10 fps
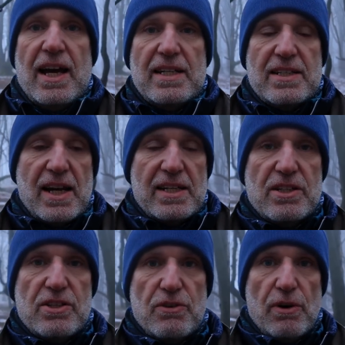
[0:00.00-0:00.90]
I
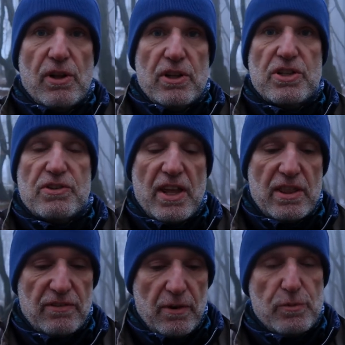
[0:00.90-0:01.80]
decided to draw a lot of
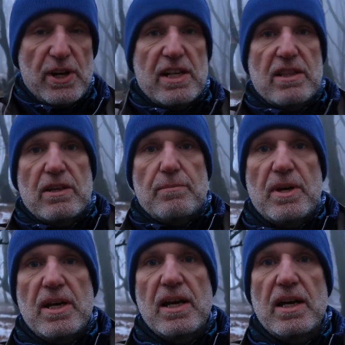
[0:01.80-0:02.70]
strength from reading
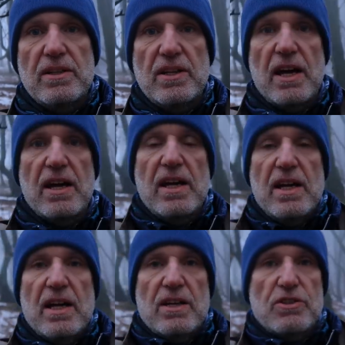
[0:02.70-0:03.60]
them and uh,
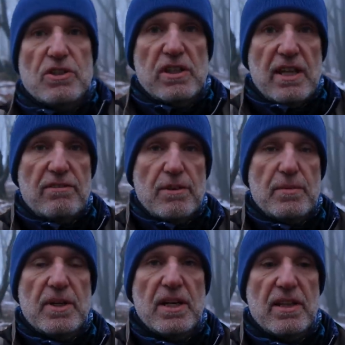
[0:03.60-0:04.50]
and just leave
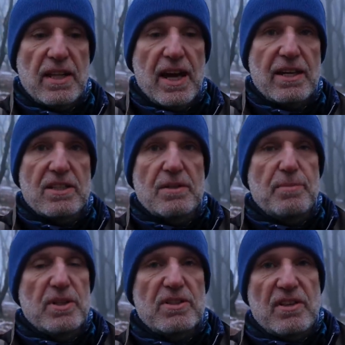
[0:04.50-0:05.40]
them at that.
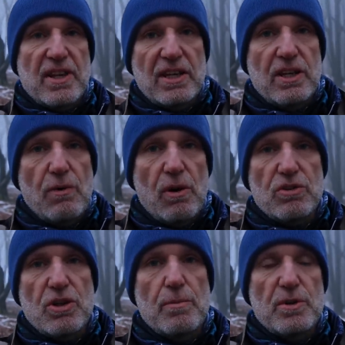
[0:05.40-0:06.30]
But thank you
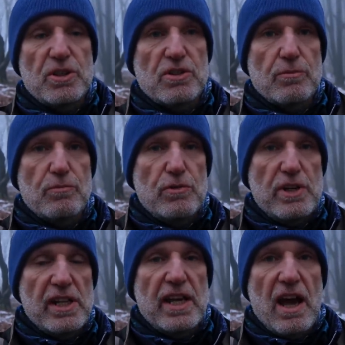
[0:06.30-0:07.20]
all so much. Some
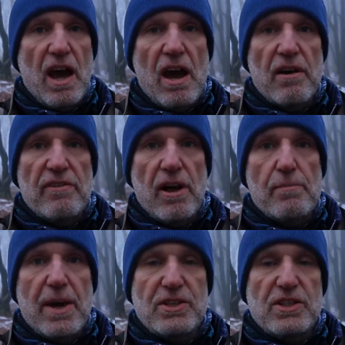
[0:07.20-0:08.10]
really
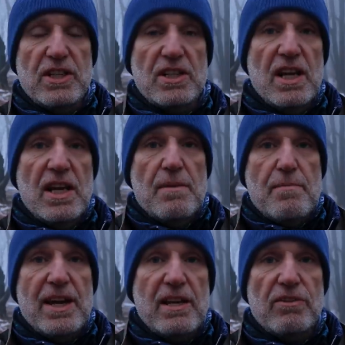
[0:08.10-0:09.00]
heartfelt messages.
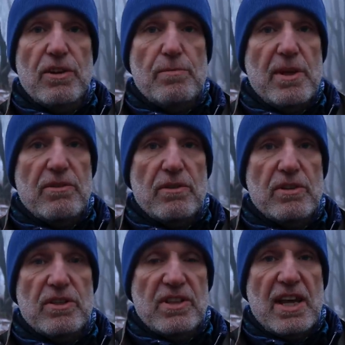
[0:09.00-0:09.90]
Many of you have been
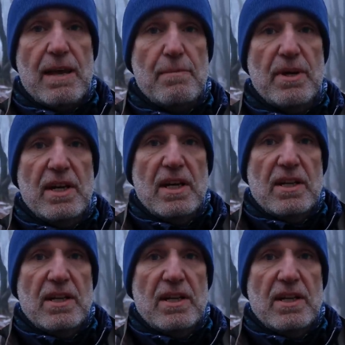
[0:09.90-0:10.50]
through the same